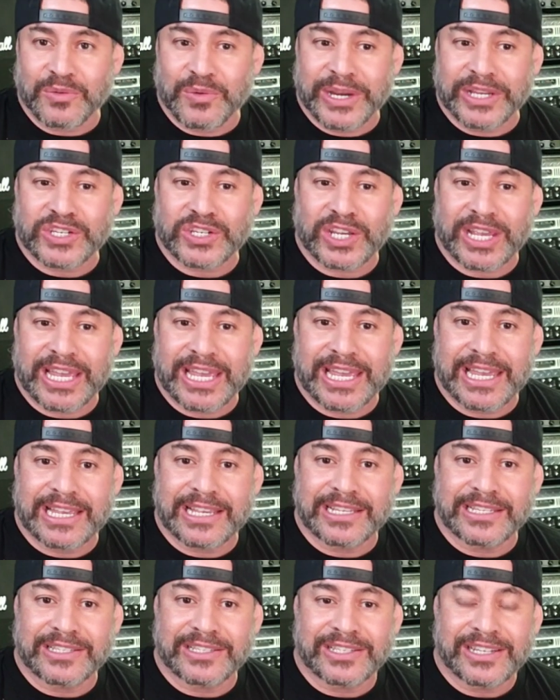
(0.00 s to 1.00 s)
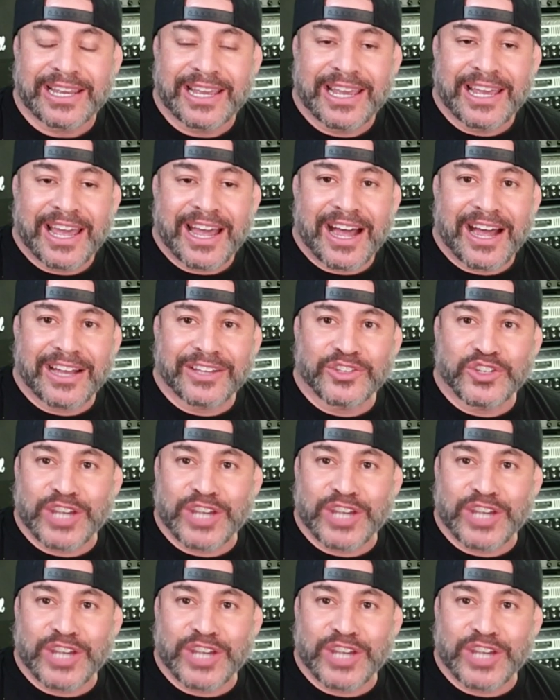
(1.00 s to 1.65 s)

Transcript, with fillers: which is uh,